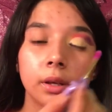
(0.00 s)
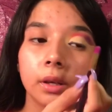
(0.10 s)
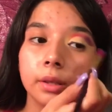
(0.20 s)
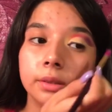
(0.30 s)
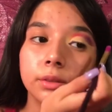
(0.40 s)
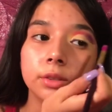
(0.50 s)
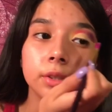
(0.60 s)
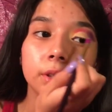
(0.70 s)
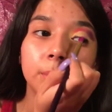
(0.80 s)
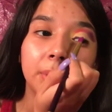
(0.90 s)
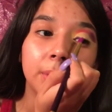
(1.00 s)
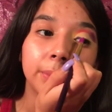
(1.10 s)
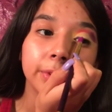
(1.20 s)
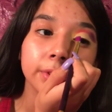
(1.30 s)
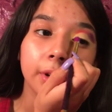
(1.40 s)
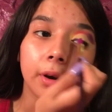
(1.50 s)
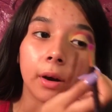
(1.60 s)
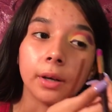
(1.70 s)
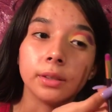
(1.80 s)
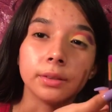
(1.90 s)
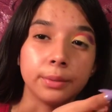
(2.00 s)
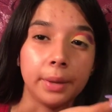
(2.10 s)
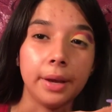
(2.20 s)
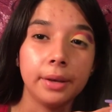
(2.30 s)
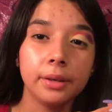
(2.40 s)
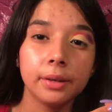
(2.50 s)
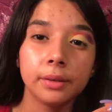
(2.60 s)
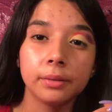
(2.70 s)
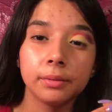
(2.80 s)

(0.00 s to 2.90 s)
because usually purples are hard to make.